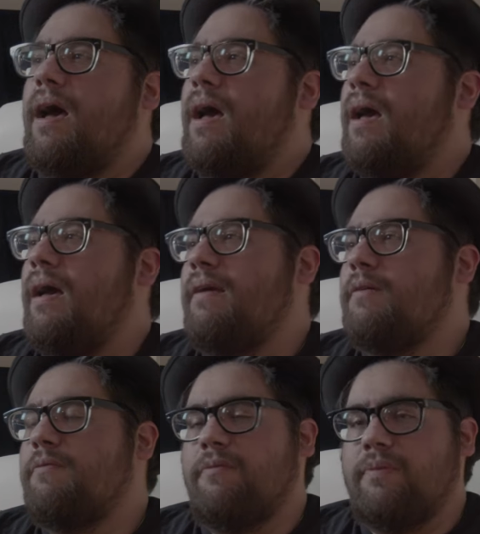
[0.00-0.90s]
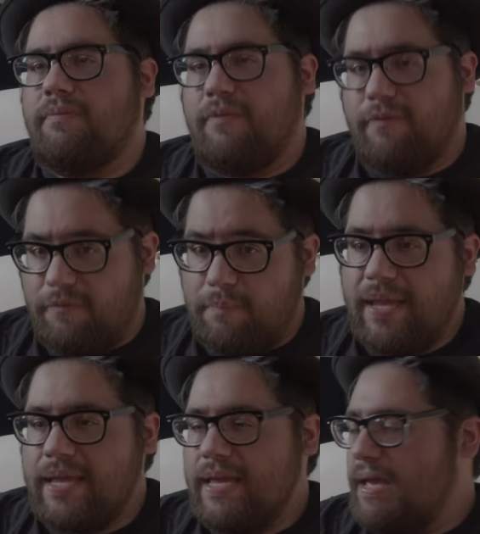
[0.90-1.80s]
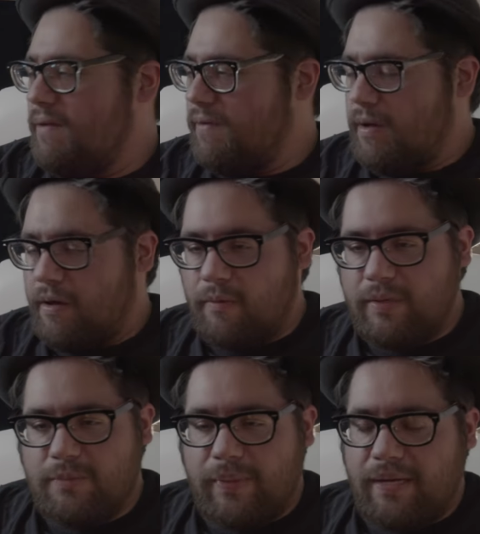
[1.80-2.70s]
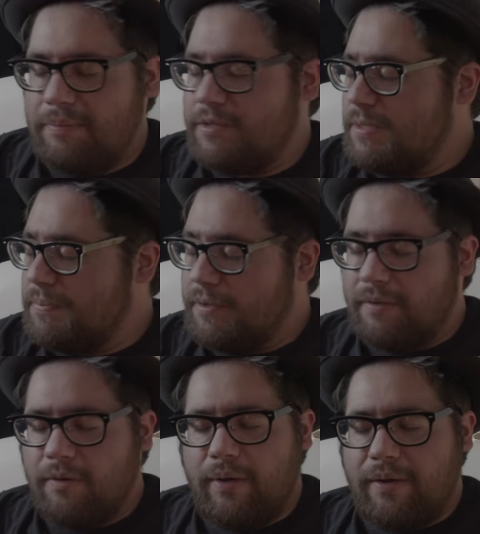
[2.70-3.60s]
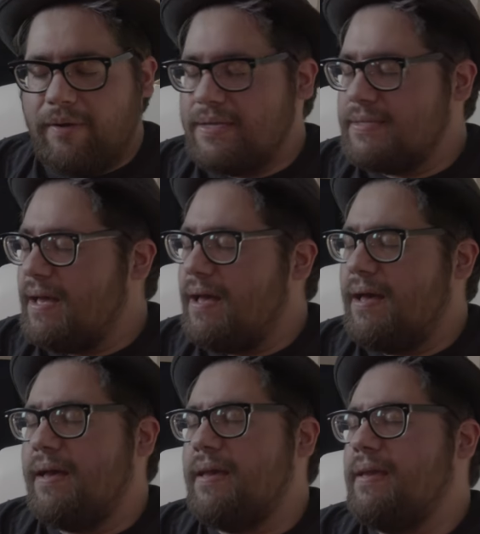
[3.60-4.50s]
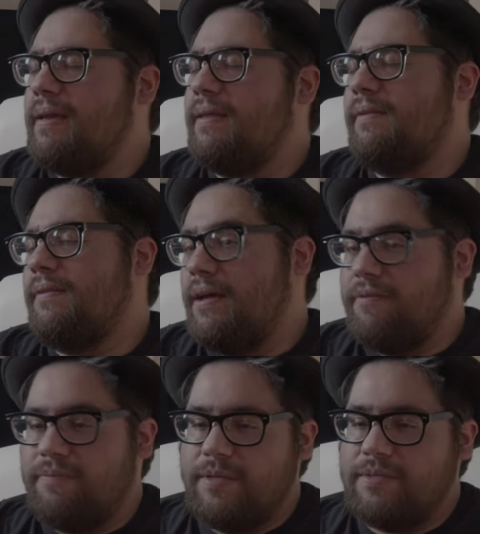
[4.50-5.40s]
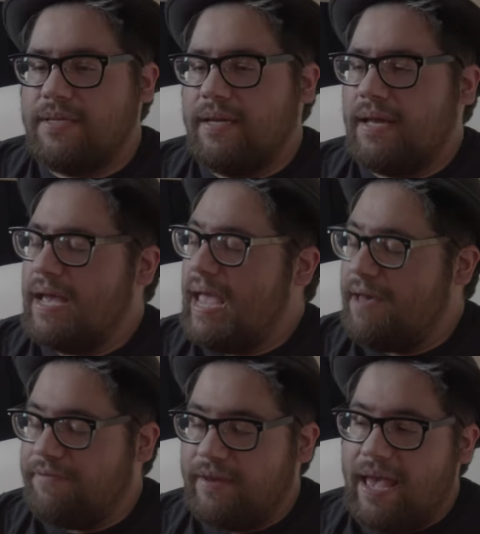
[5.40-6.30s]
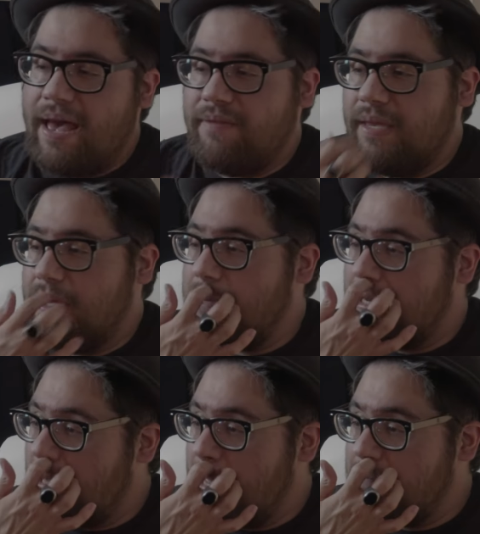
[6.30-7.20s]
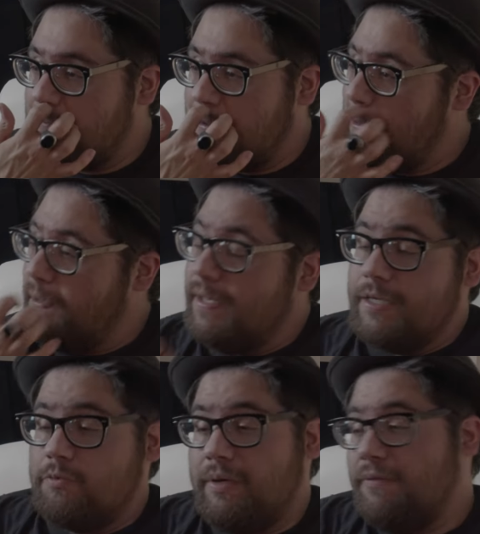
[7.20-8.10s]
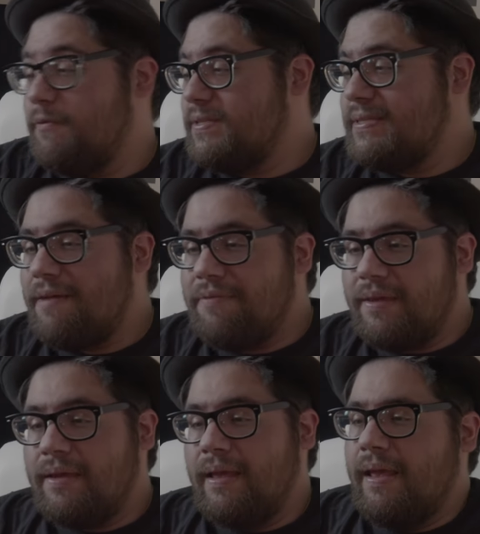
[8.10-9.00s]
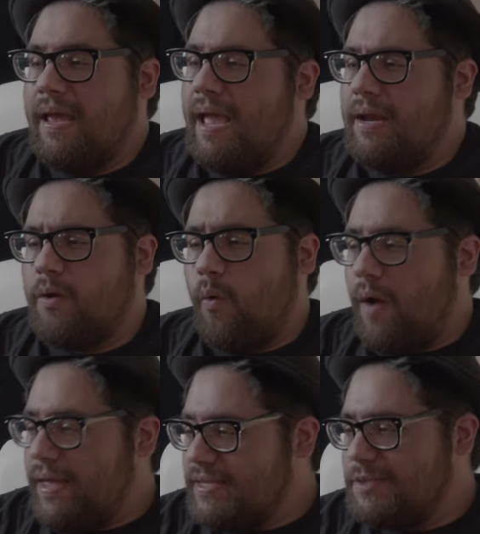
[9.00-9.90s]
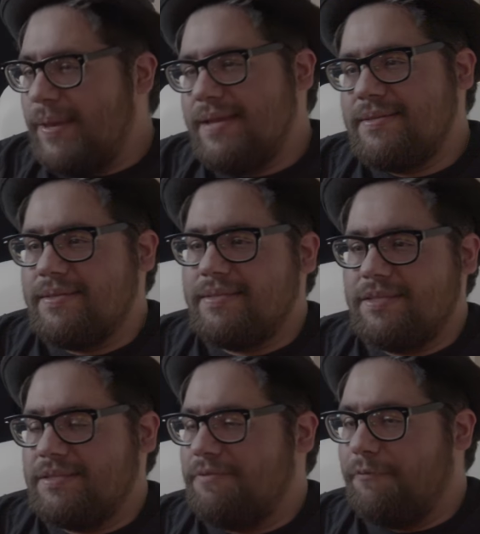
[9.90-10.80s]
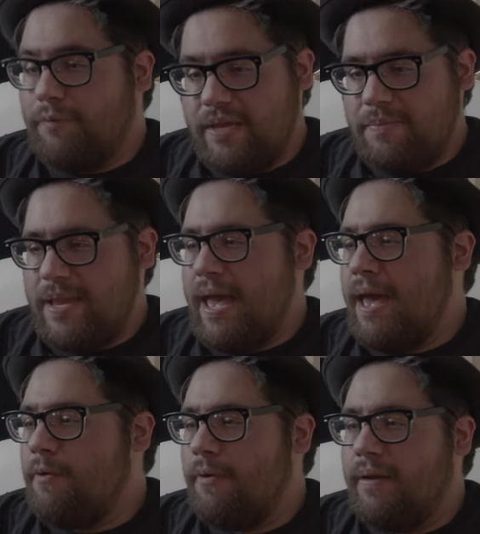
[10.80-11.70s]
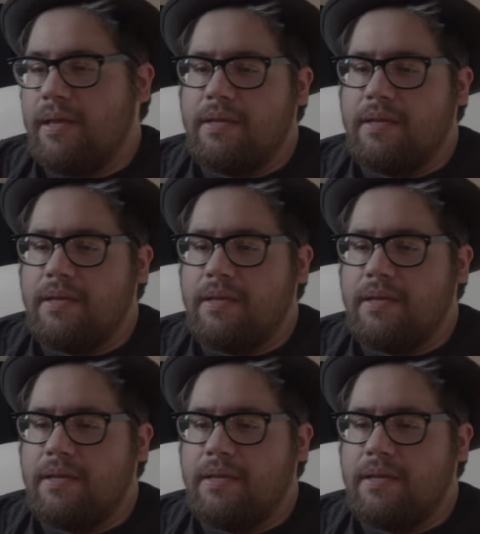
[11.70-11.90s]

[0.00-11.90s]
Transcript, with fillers: Uh, with making it. I've always been, I'm your typical Aquarius. I love music. I have to have it in my life 24 7, and quiet spaces just freak me out.